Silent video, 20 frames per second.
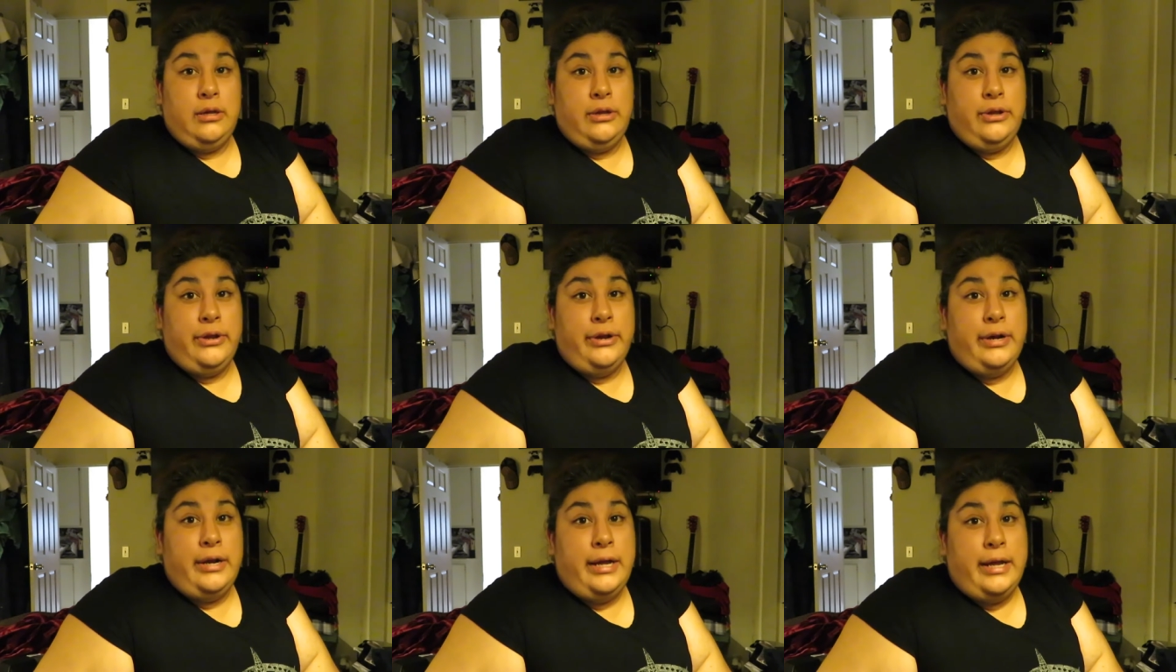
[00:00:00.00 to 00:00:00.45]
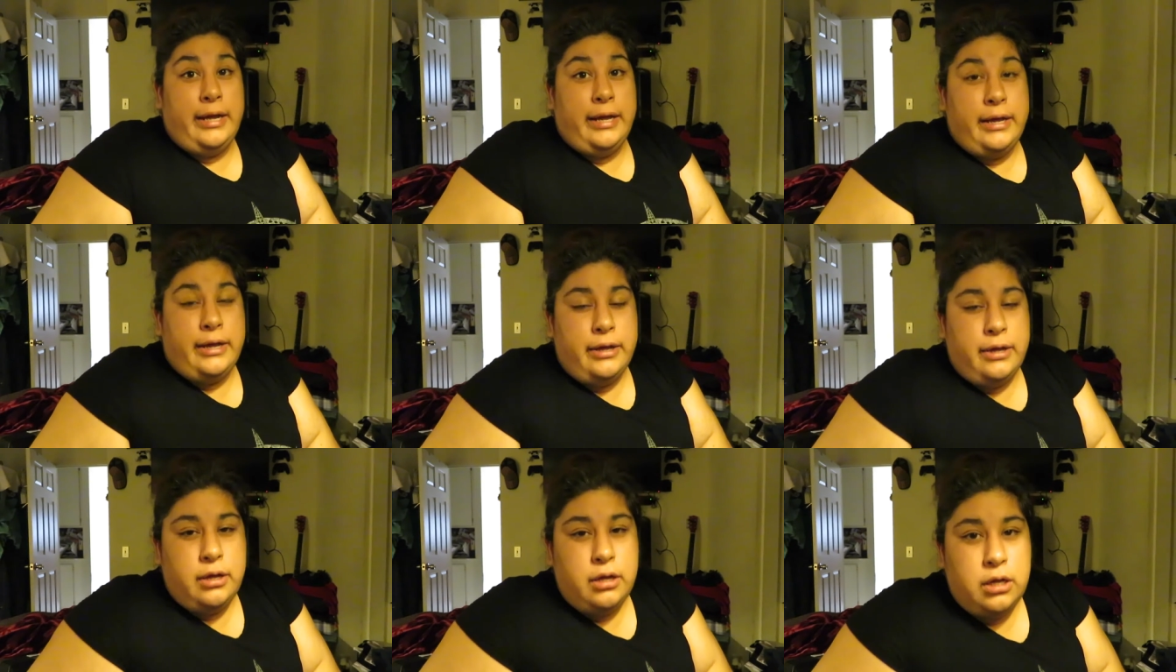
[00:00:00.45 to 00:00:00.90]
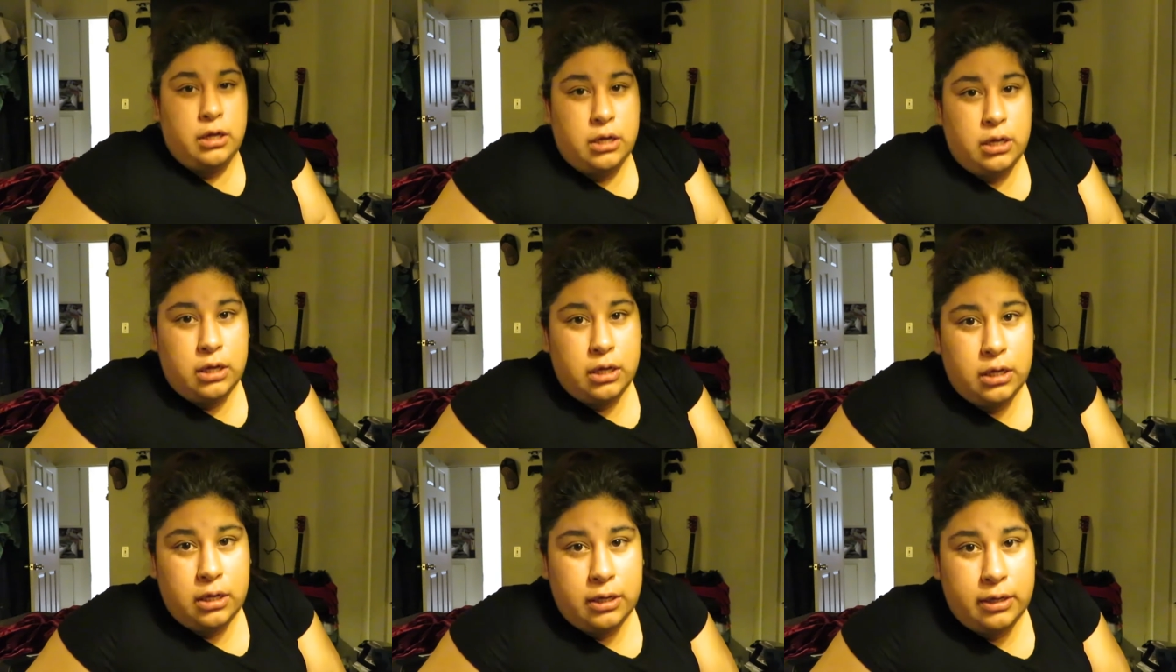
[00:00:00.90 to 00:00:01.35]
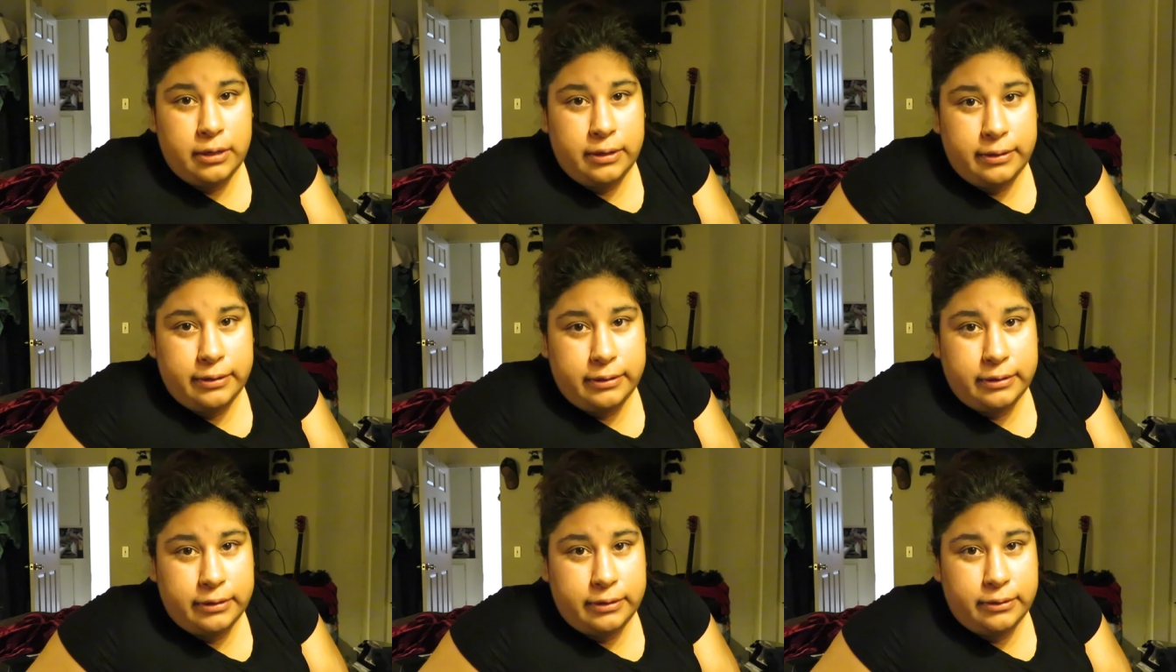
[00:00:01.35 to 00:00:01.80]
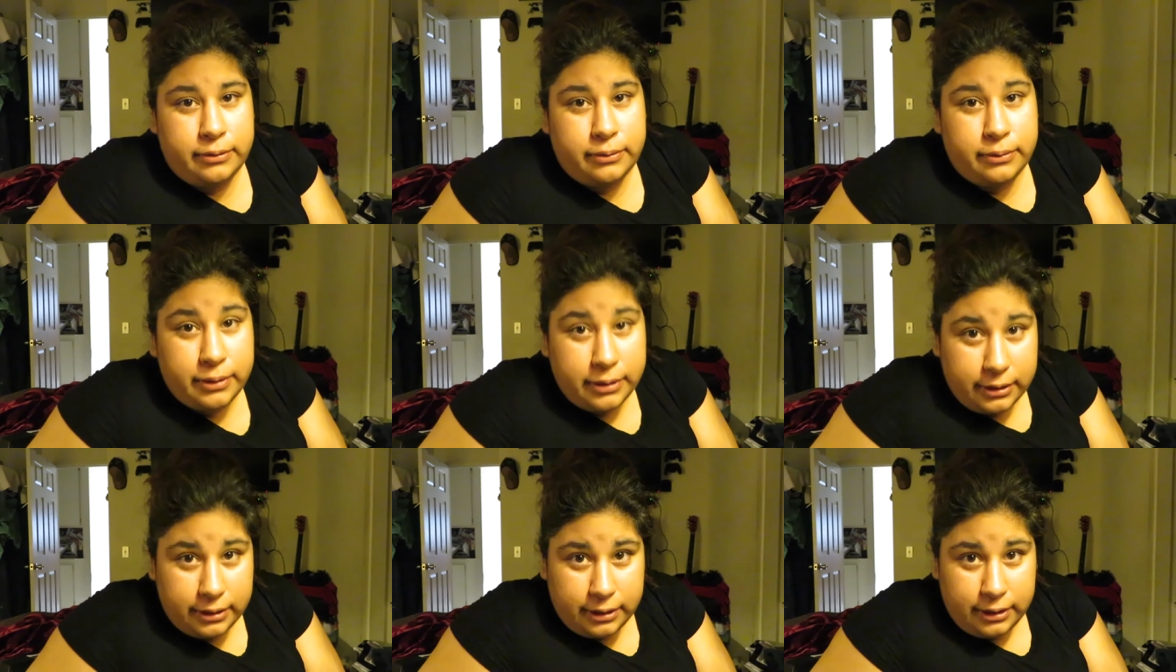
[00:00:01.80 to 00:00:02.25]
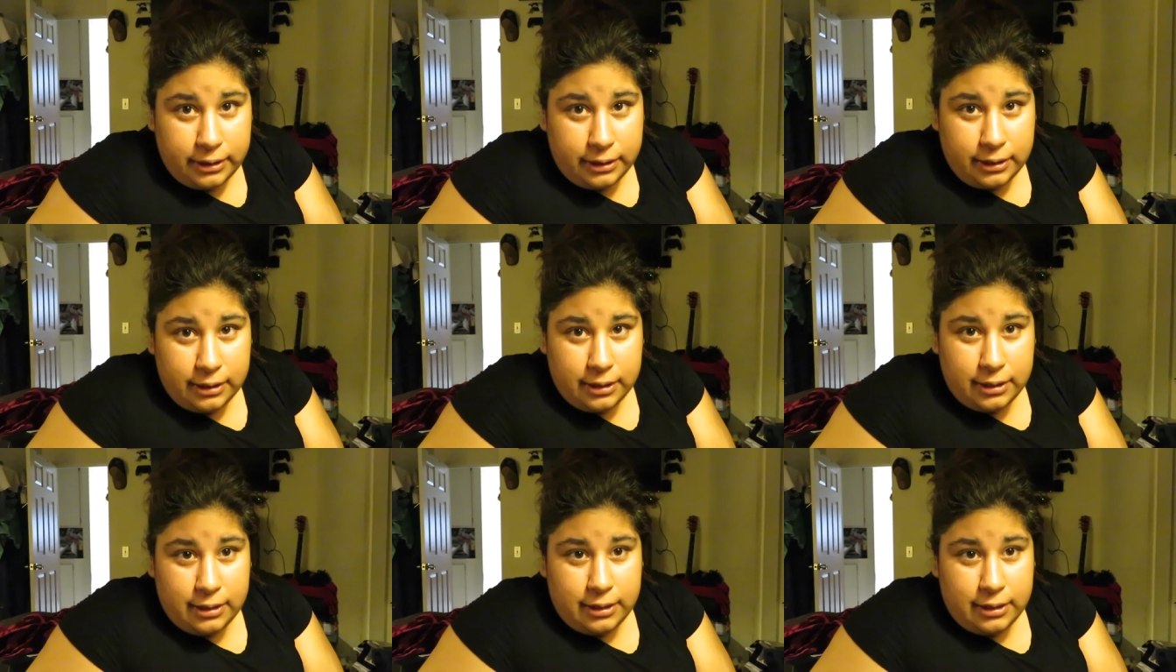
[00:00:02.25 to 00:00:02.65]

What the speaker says: You're like, really?